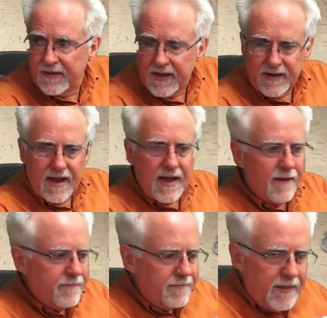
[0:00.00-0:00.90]
and a
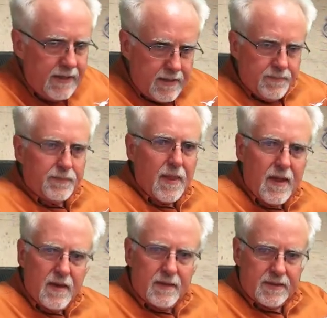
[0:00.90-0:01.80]
half feet.
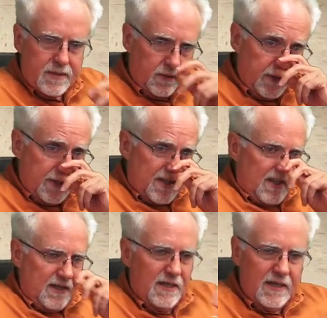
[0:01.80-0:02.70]
So let's
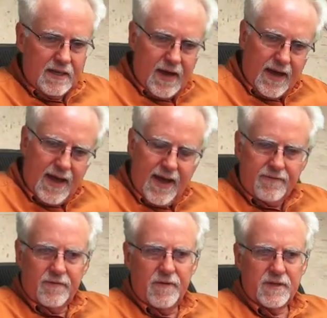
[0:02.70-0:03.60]
see, a half
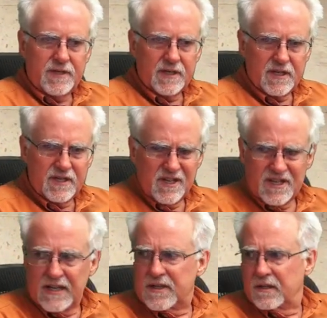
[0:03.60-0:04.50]
a foot, six inches.
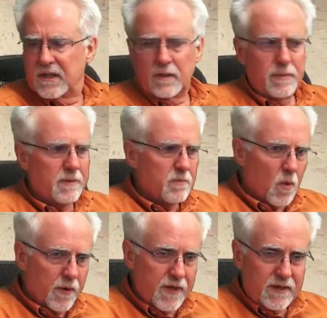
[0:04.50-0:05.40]
That's a little bit
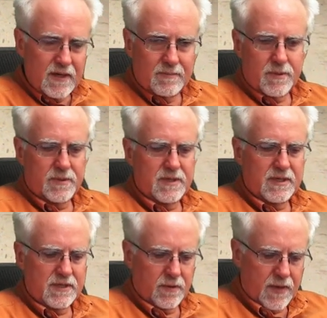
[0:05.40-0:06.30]
more than ten
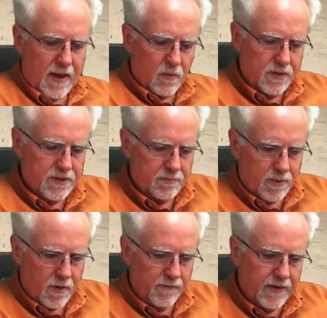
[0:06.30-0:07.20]
percent, so that wasn't
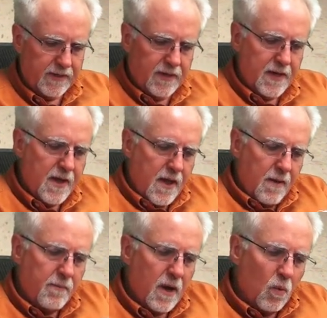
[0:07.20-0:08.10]
perfect.
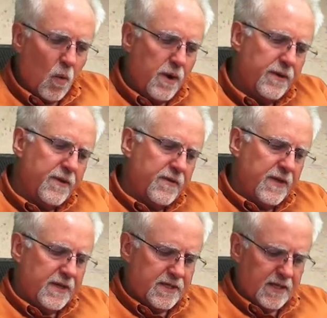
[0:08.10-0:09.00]
But one of the
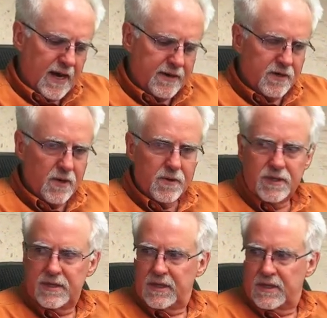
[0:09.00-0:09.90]
things that I
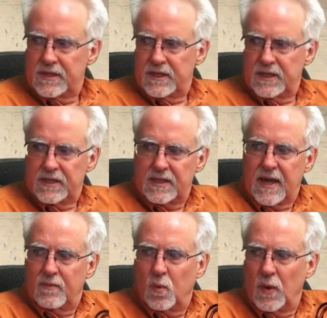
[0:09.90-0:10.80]
notice is, is
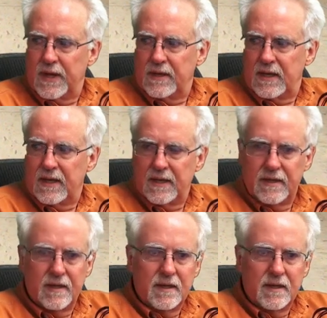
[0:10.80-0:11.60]
that when it,